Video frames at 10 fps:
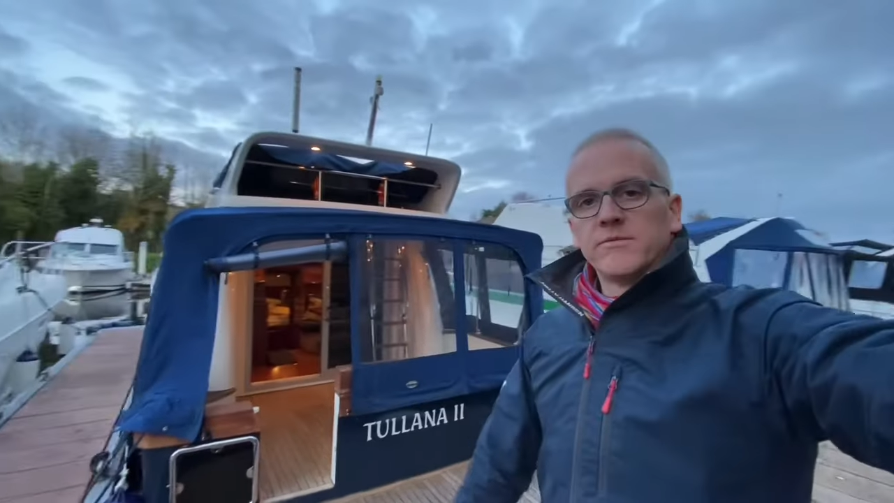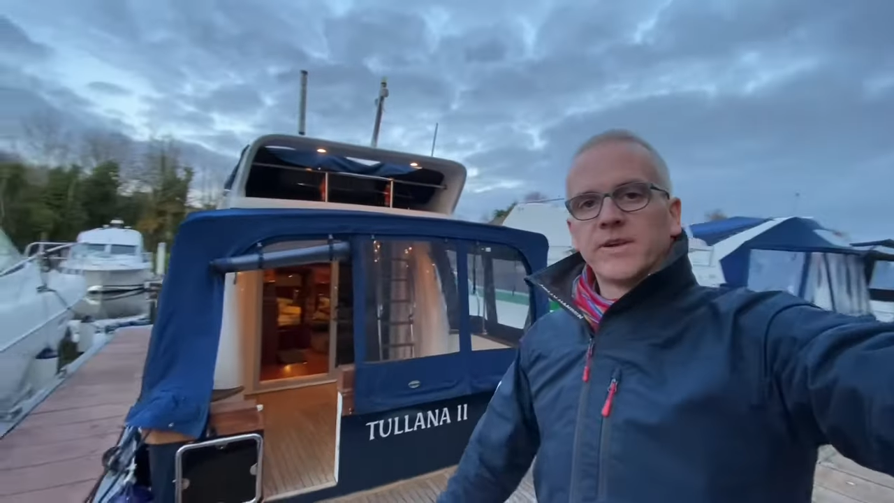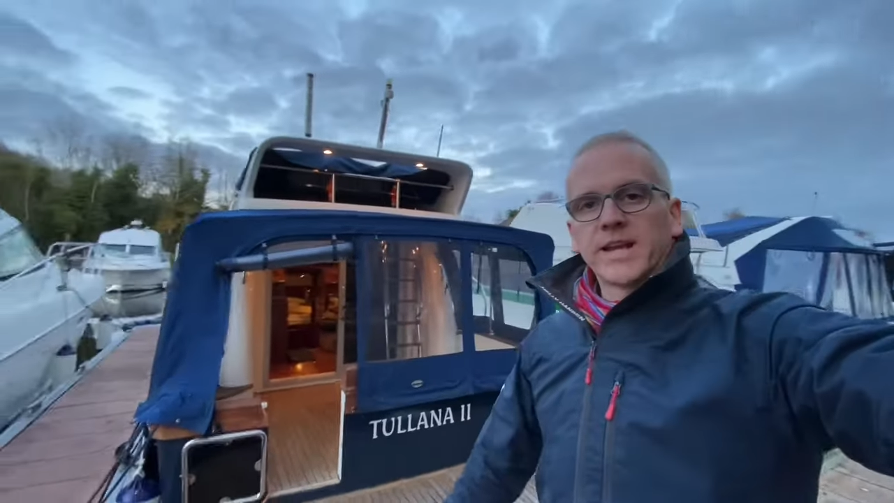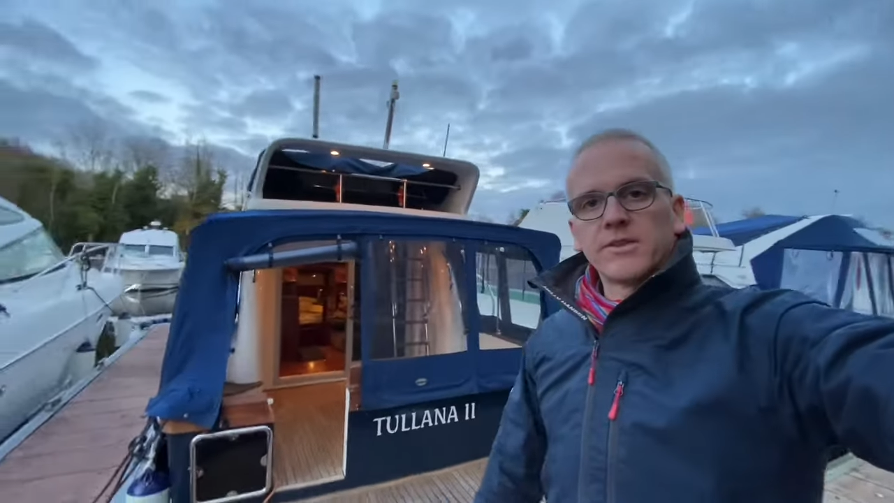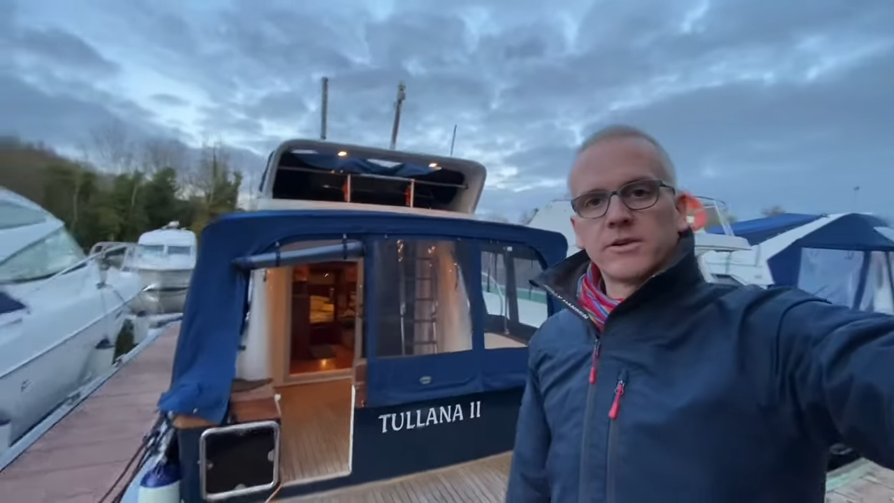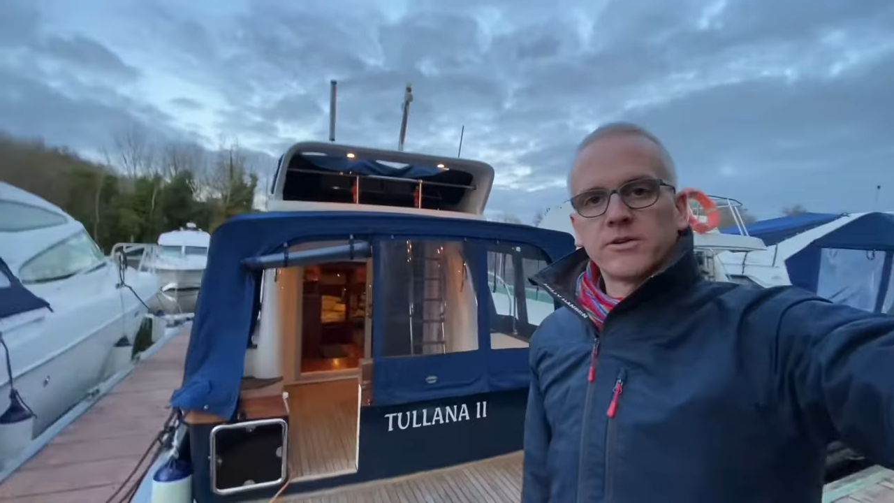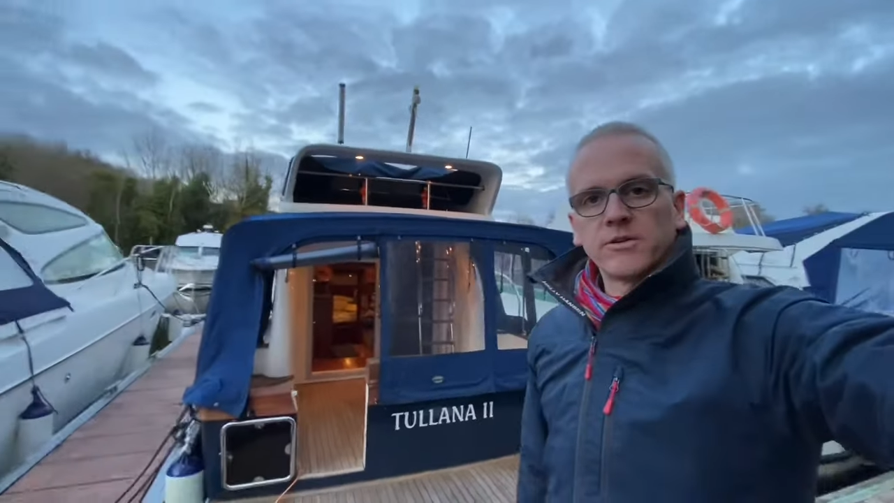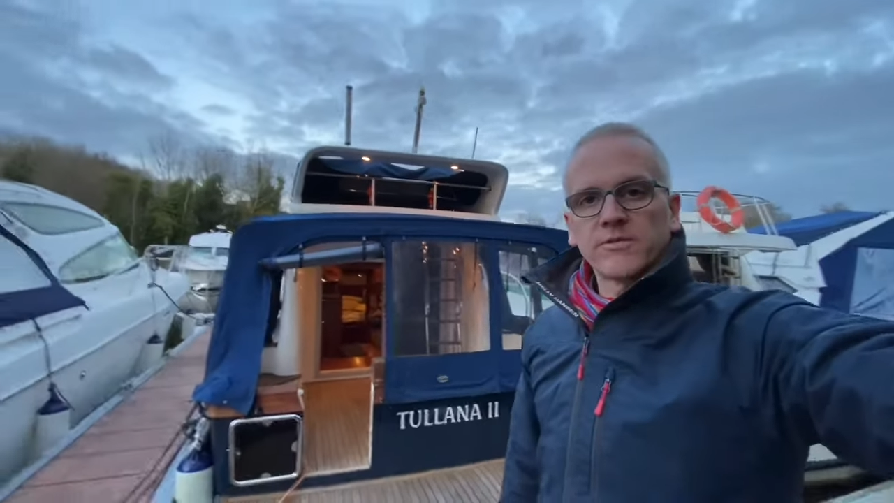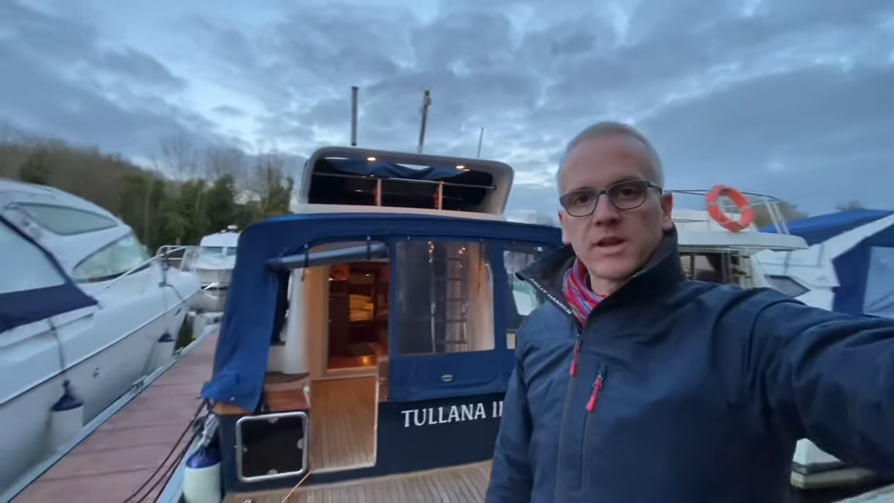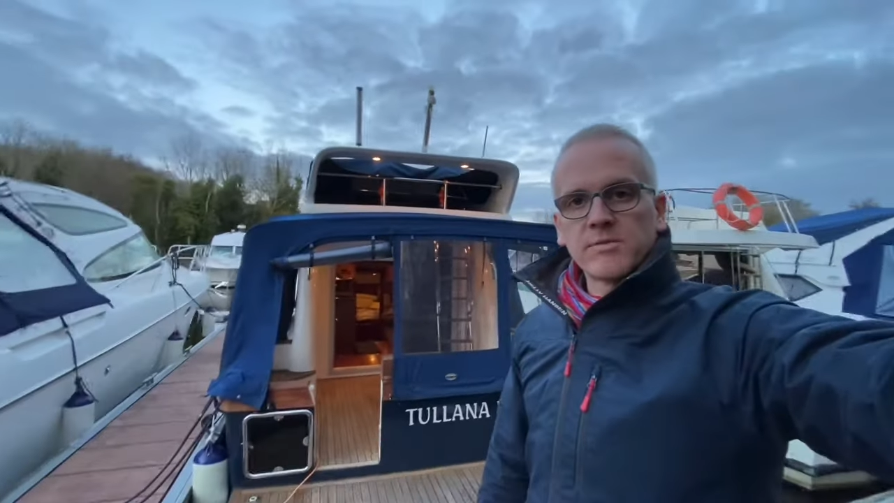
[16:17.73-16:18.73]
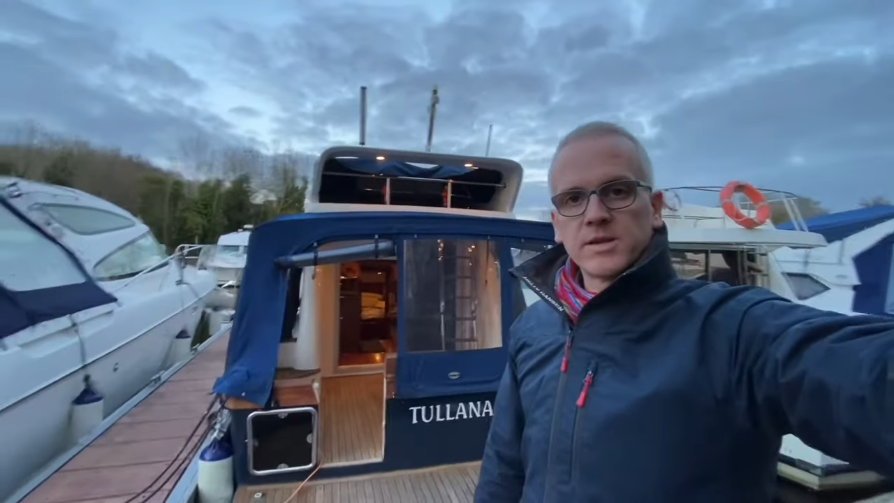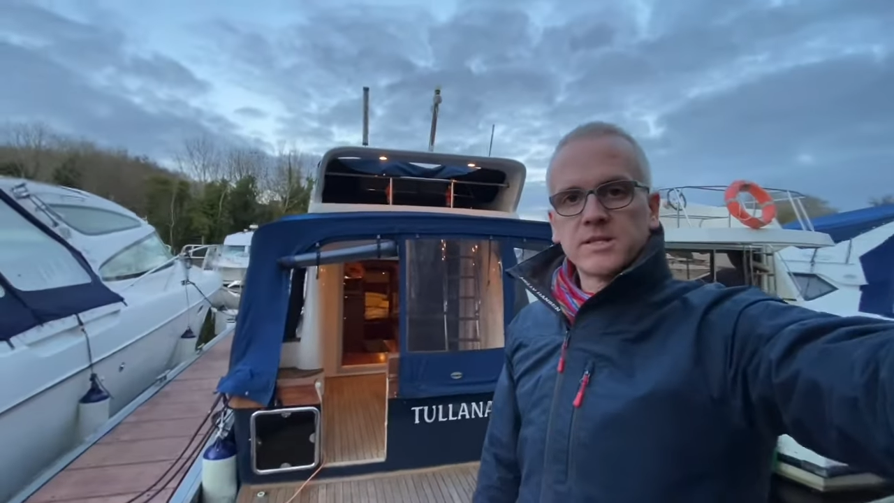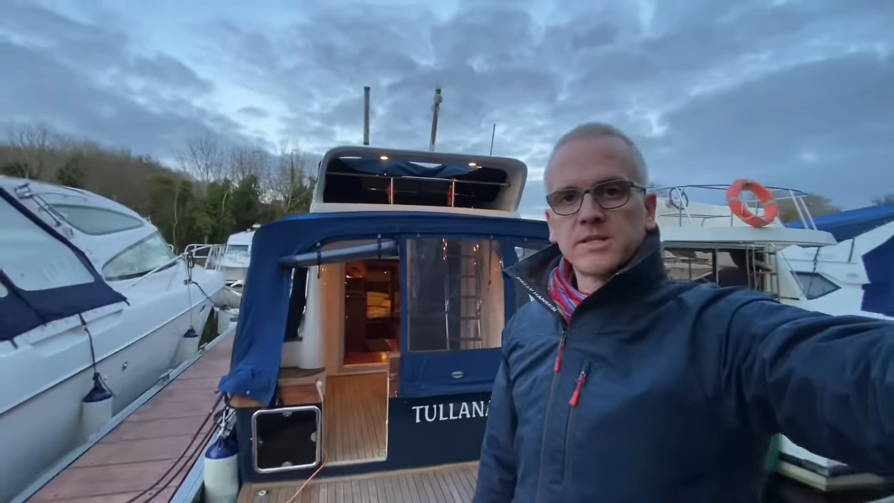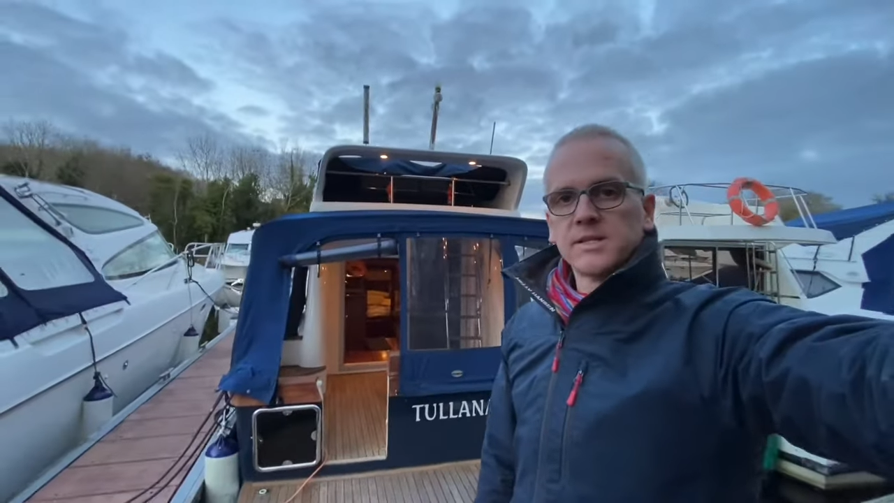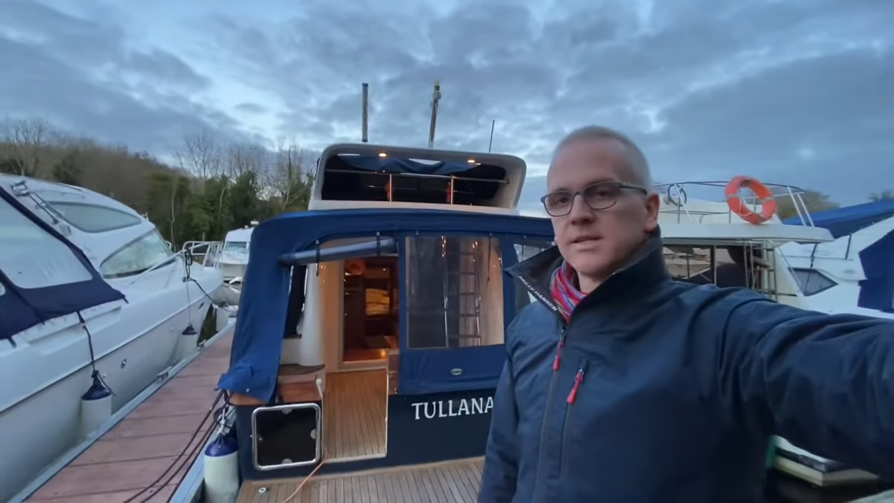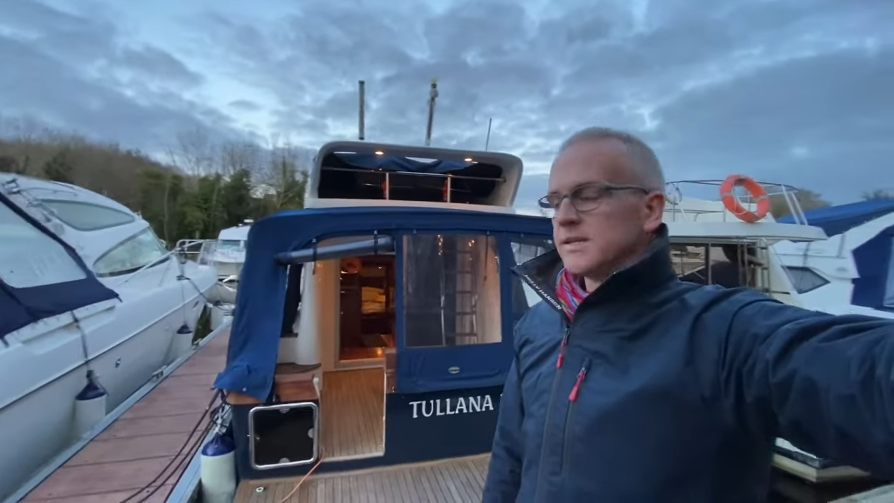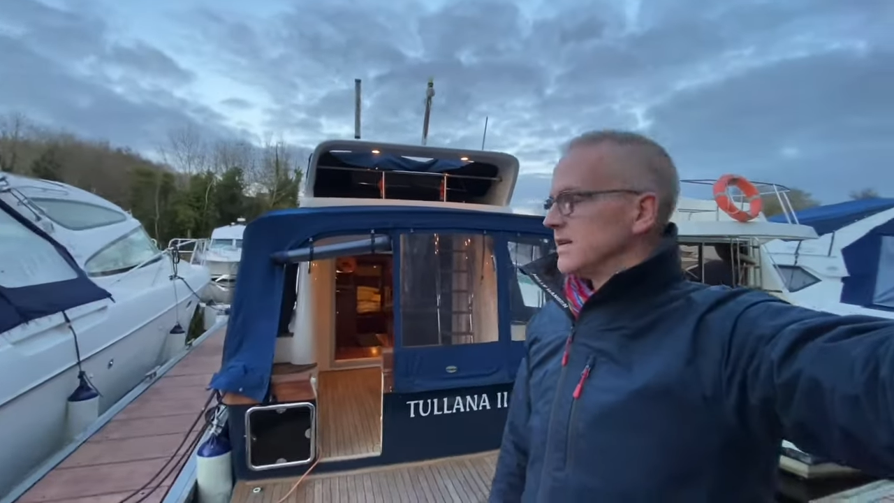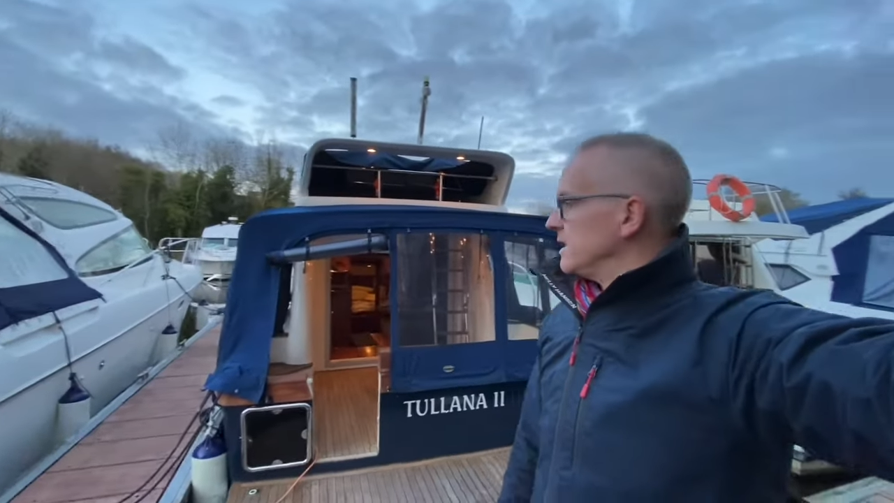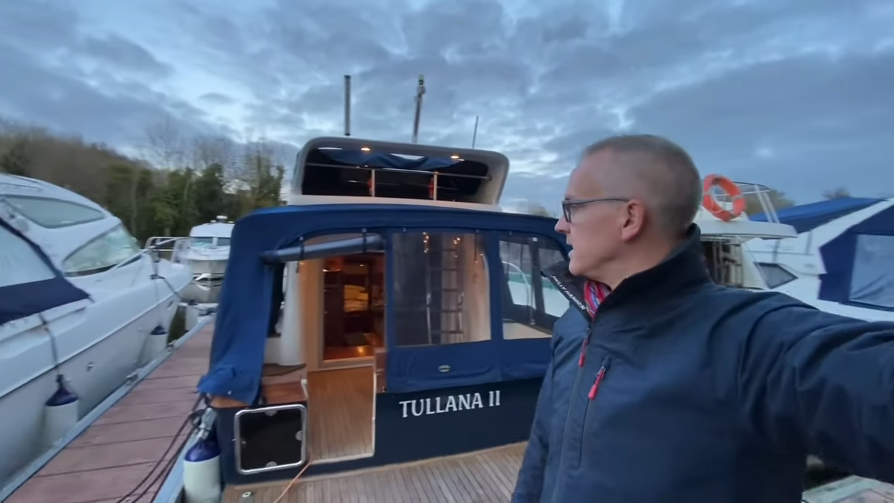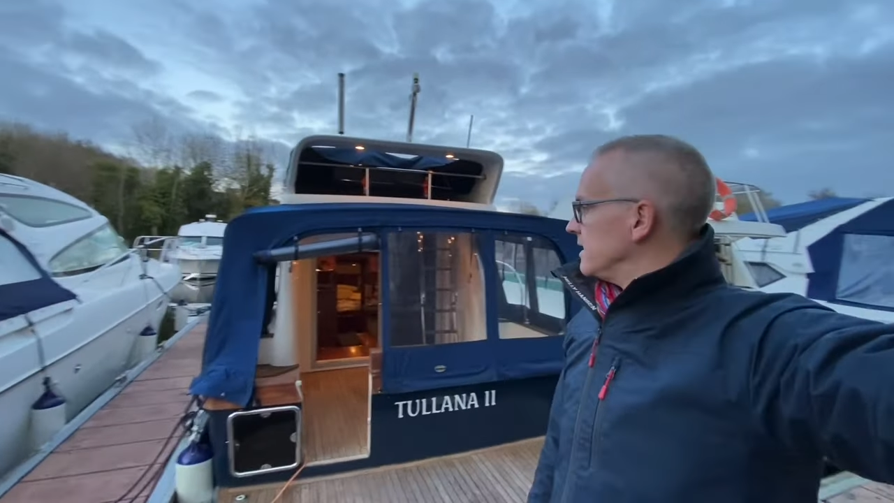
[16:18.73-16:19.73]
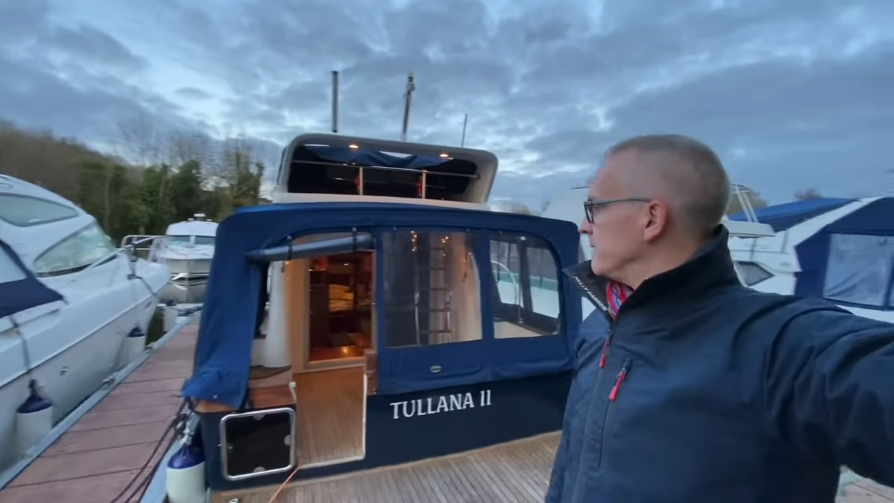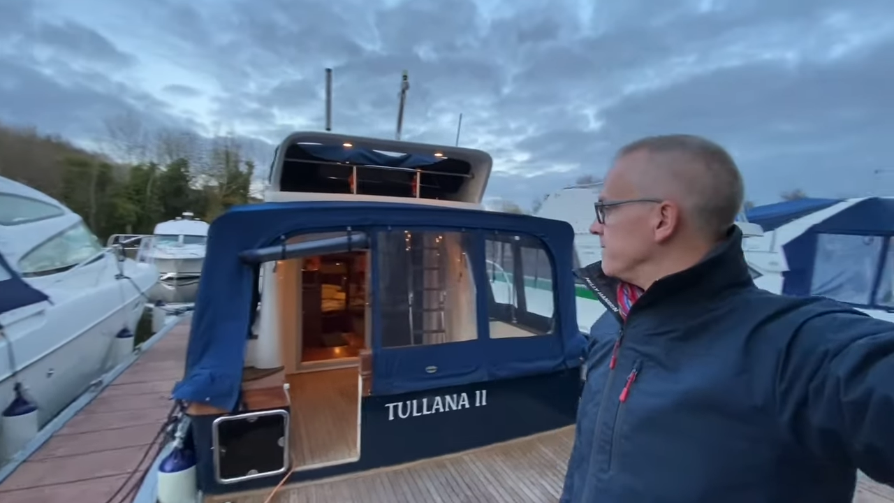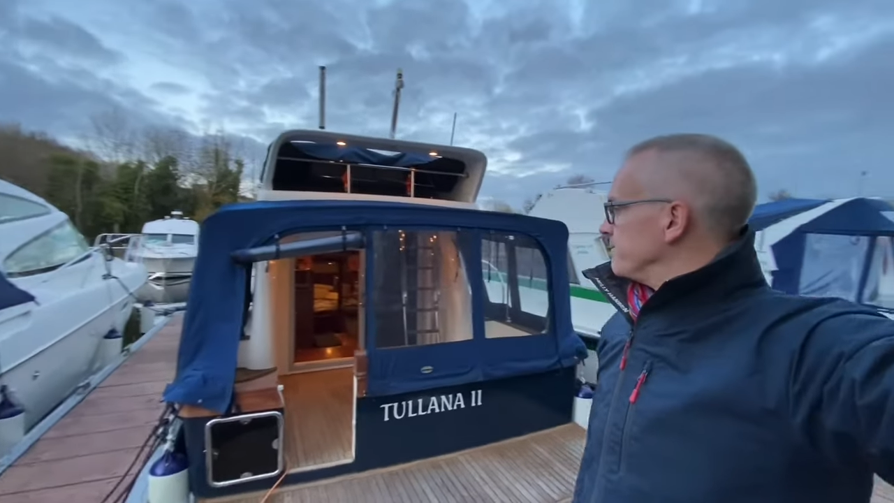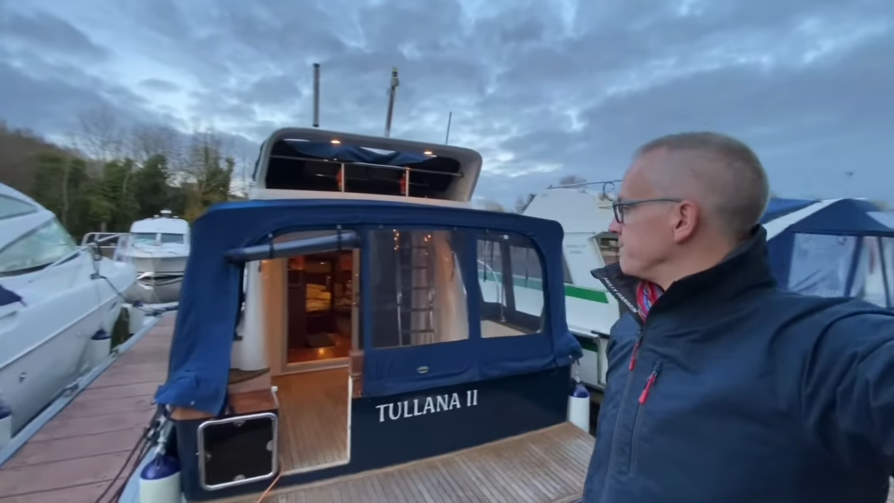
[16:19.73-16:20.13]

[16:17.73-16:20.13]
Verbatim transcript: Viki 32 flybridge, Ridge. Um,